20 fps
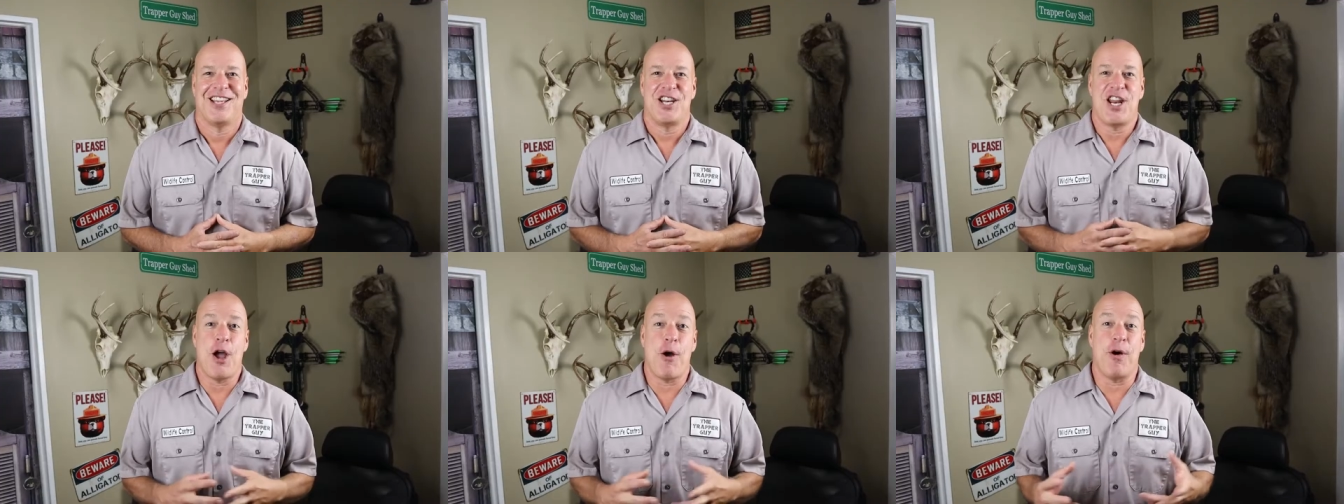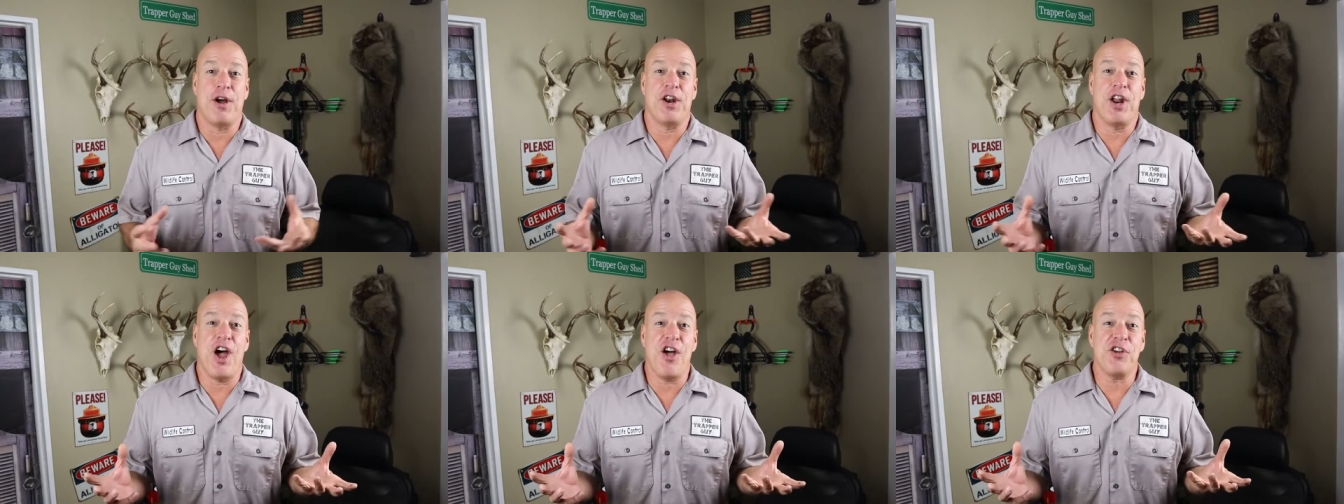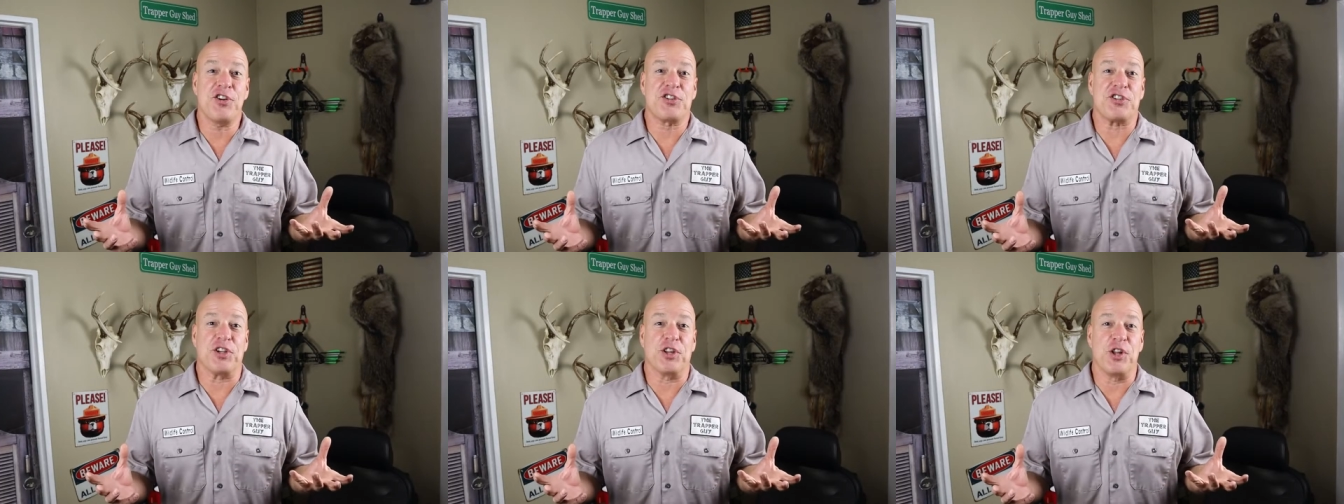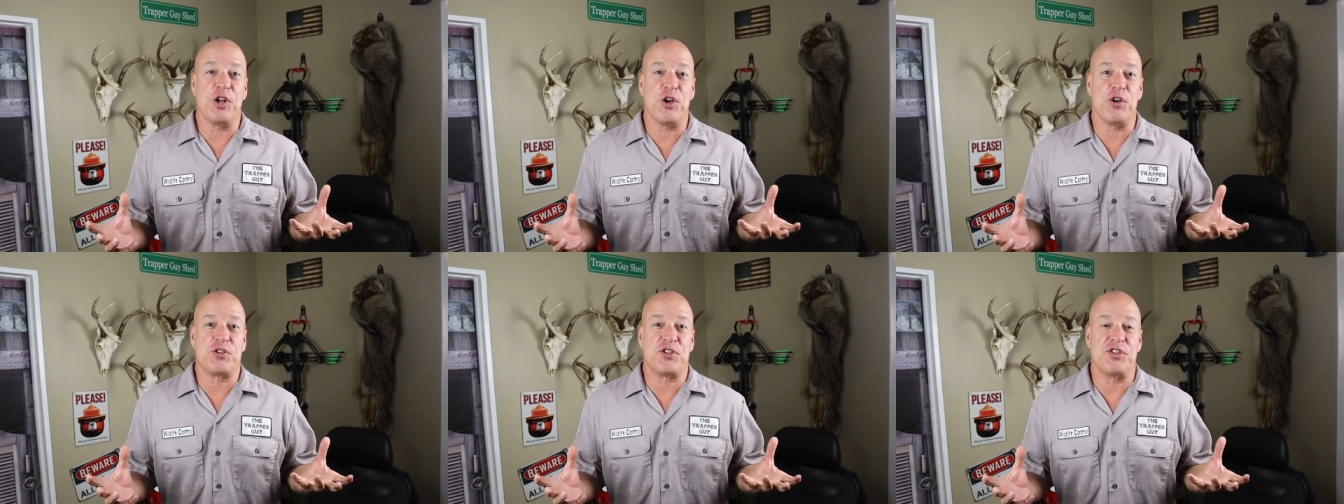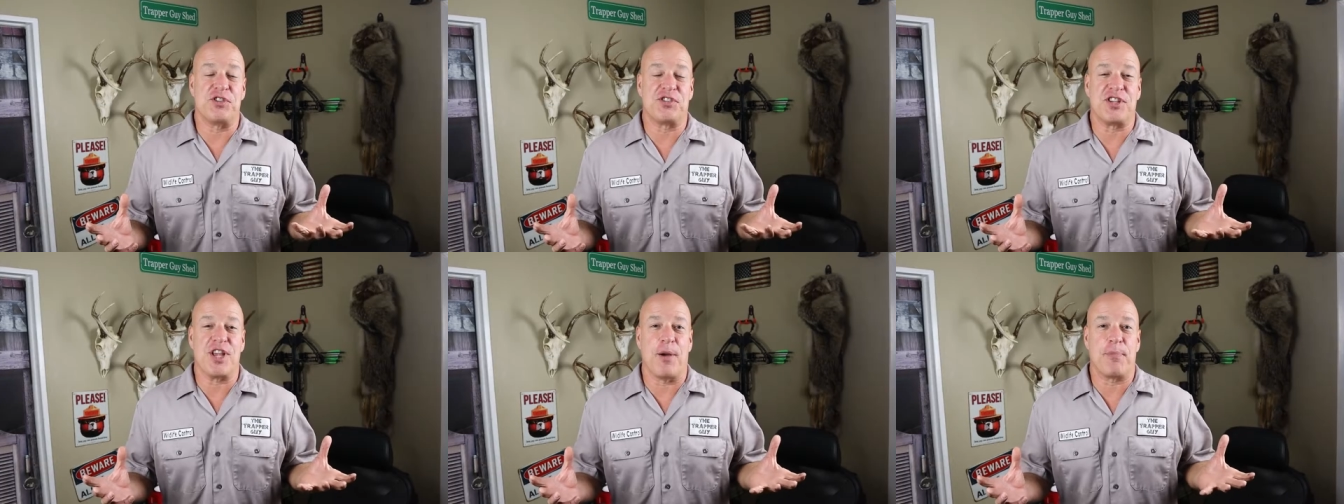Now another
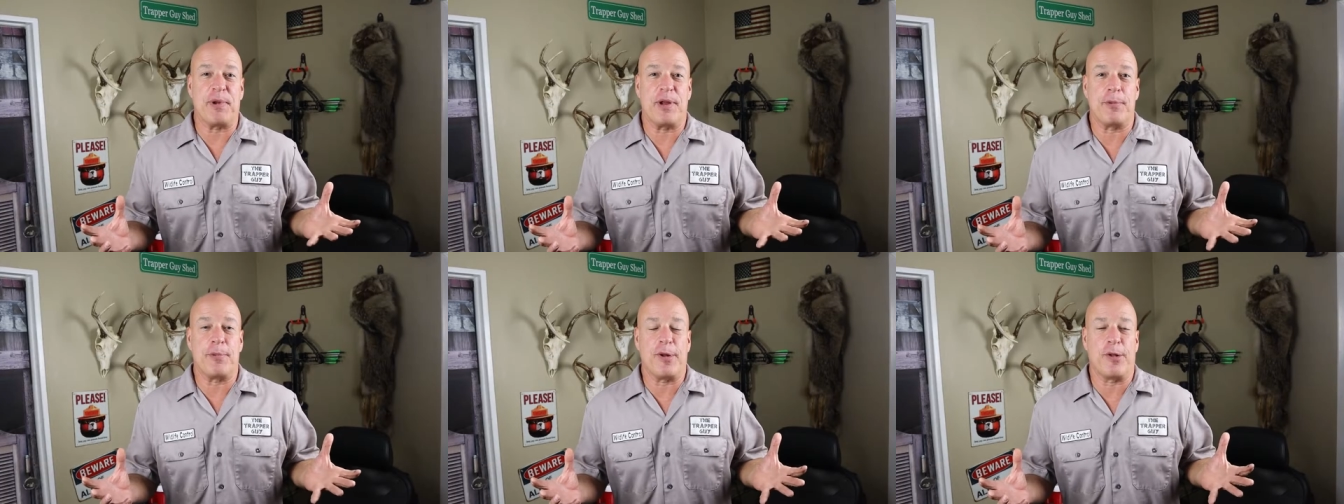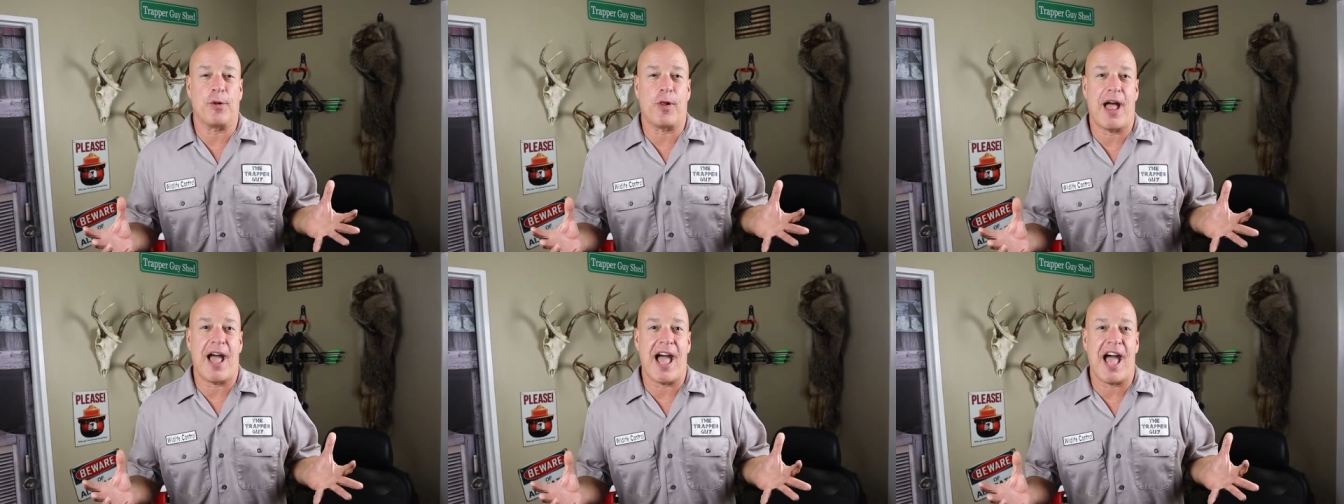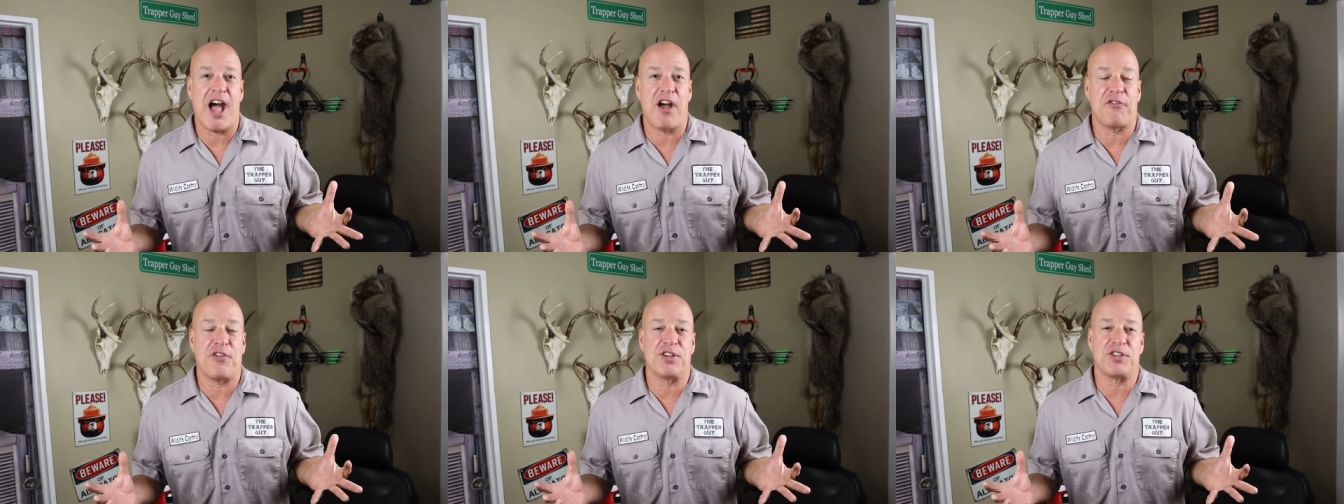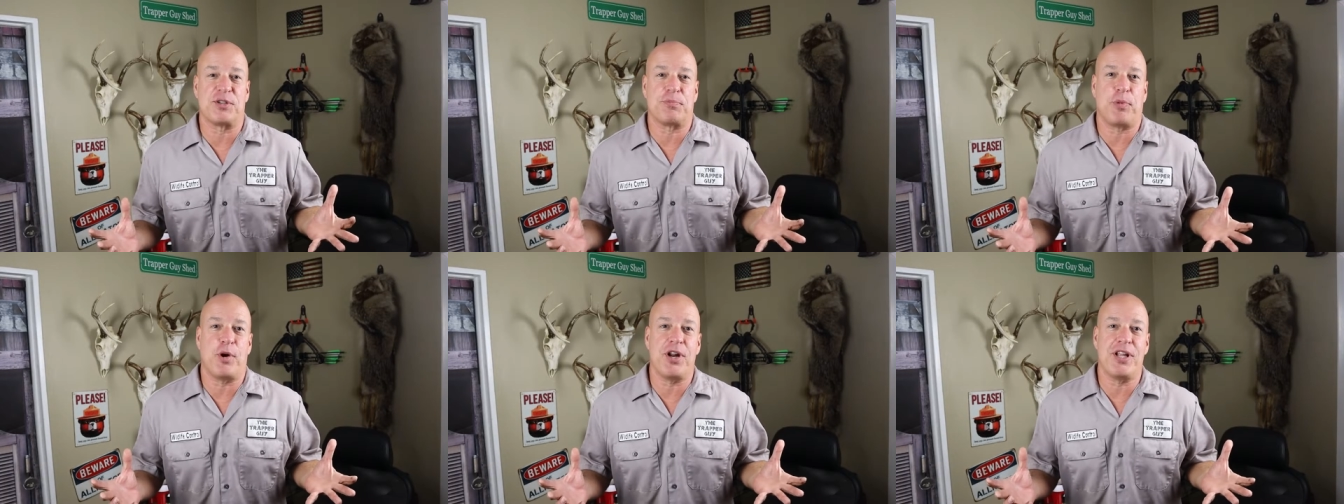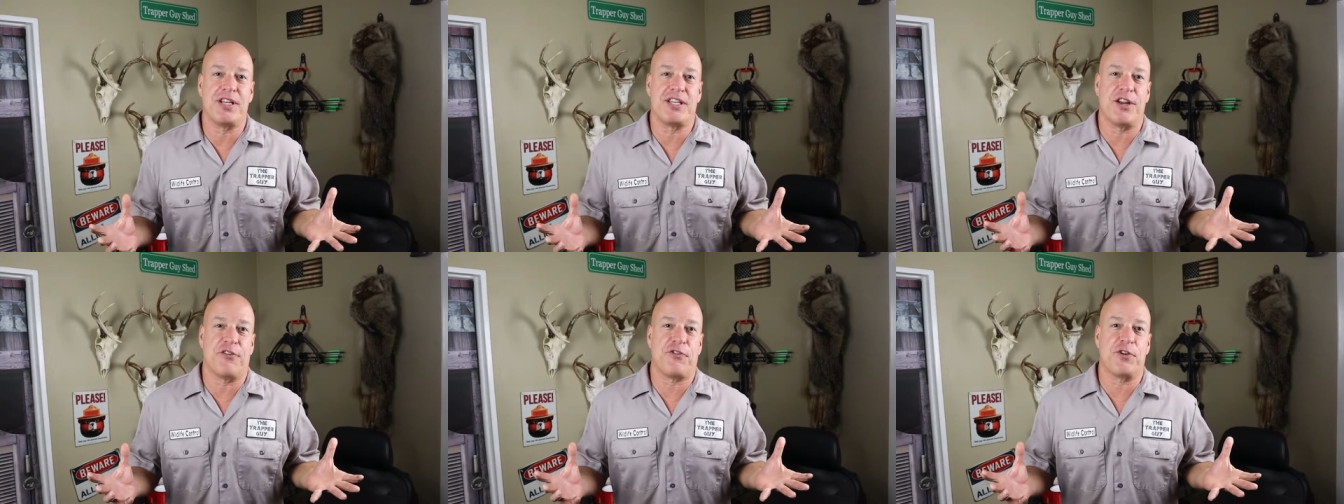solution some people will have is
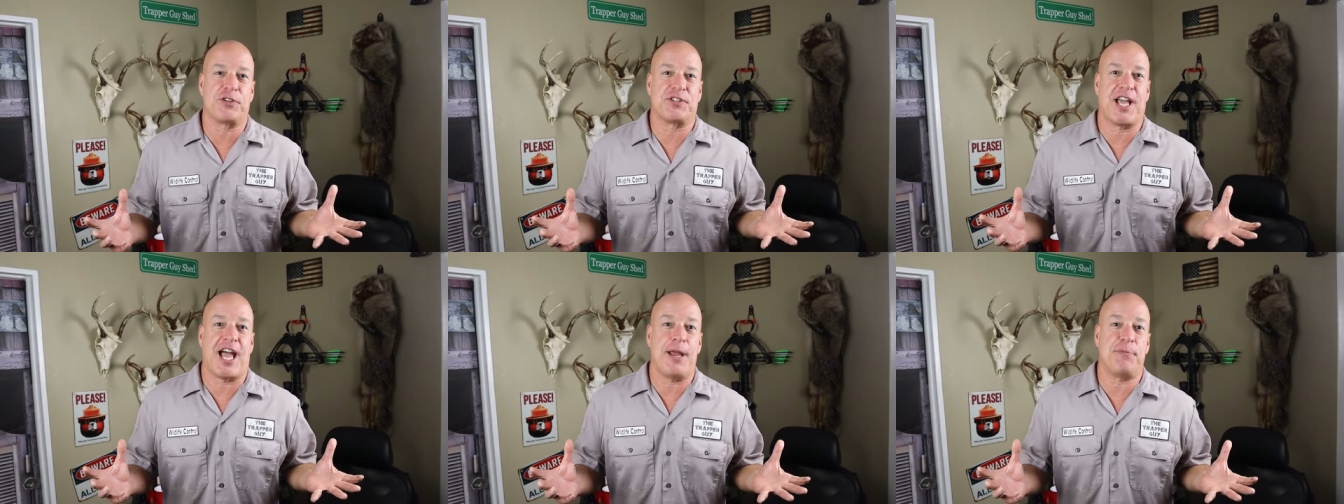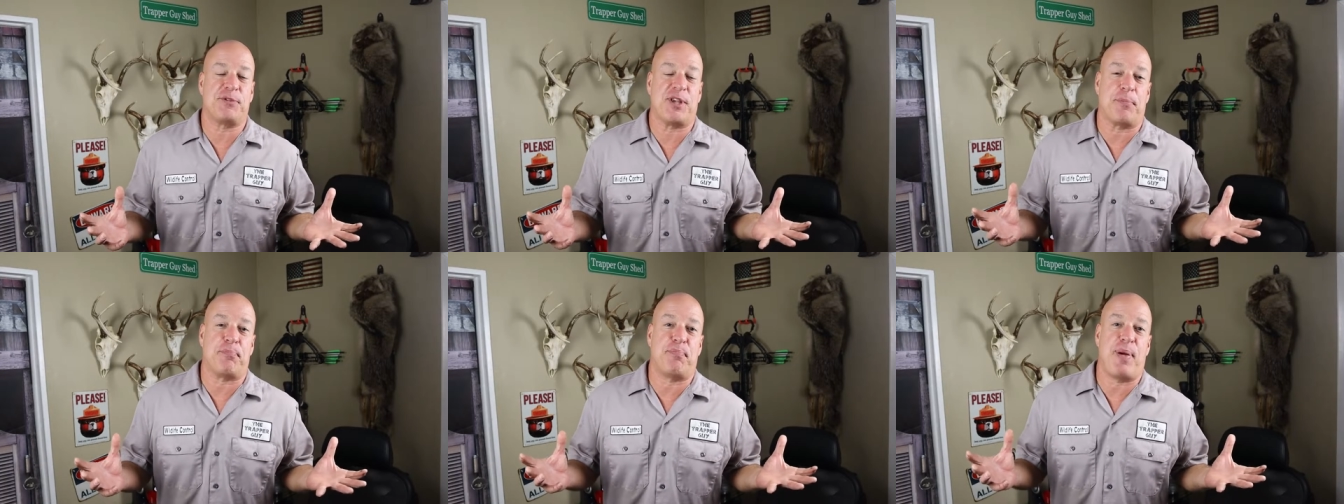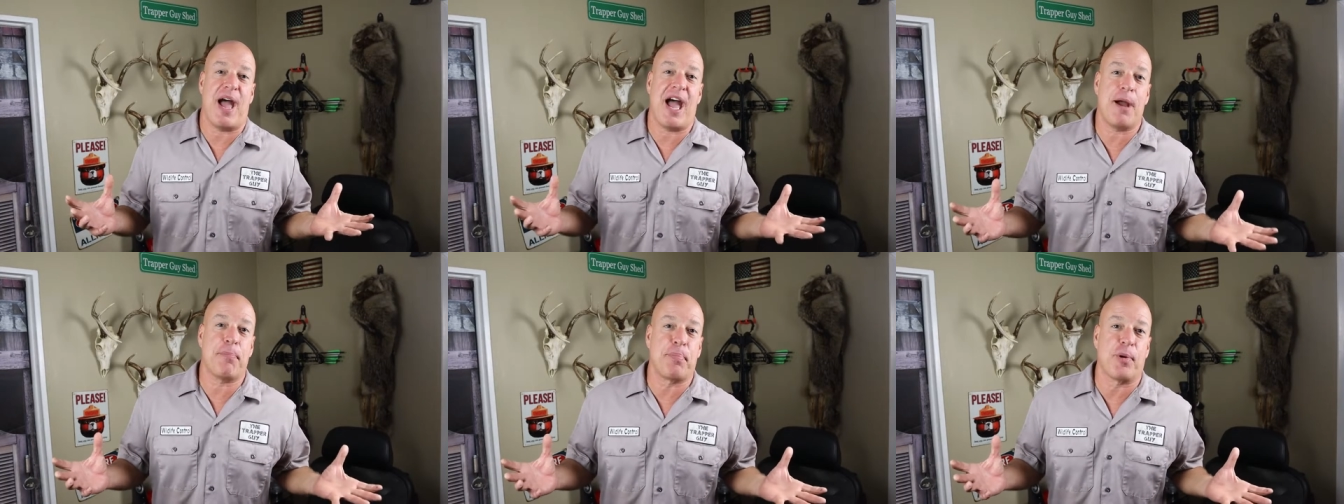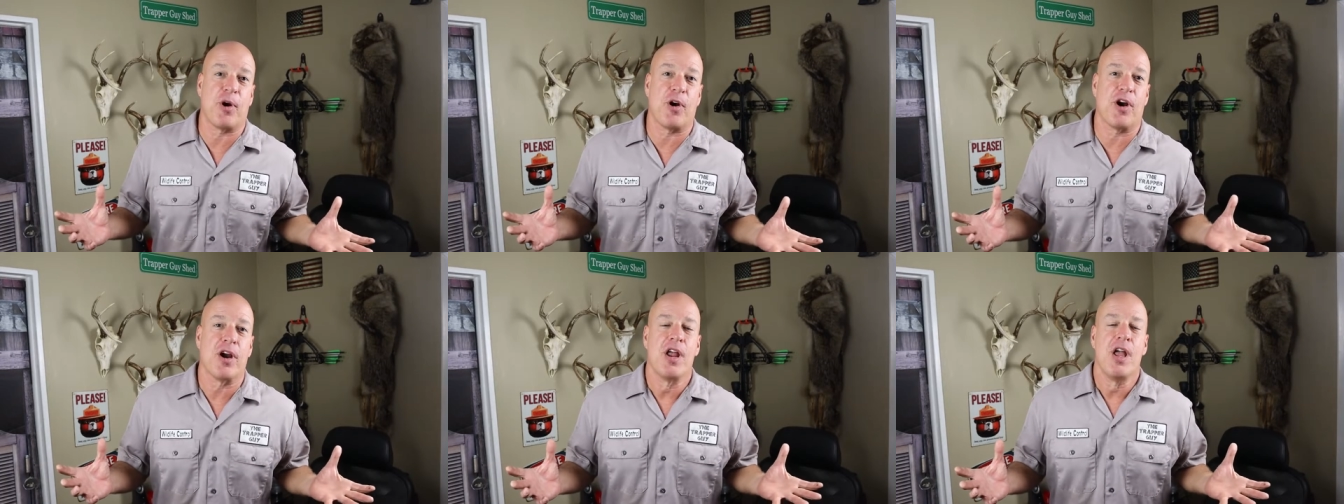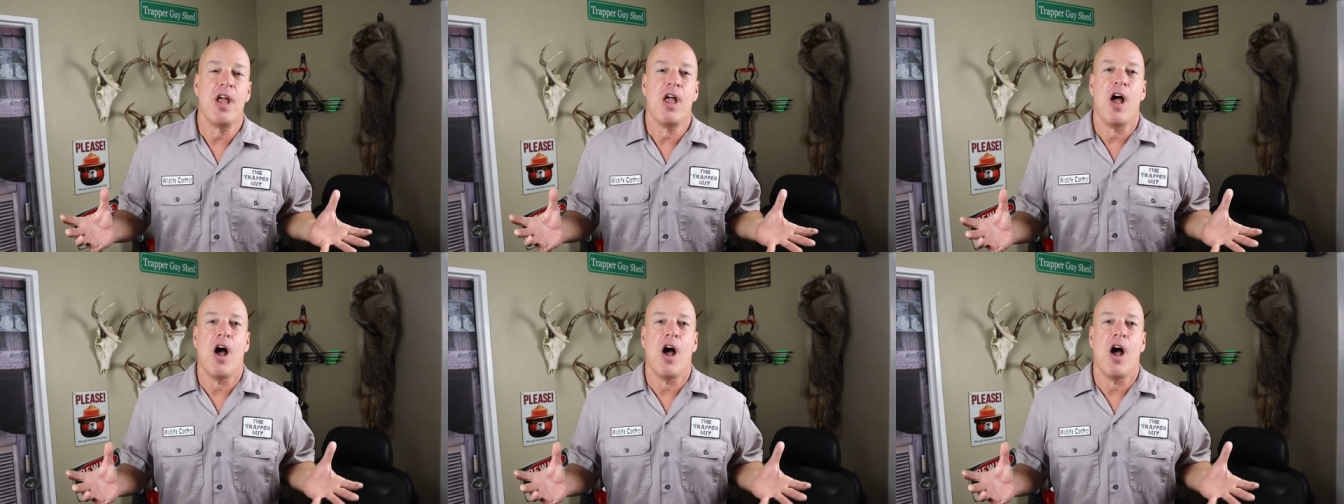putting different types of pepper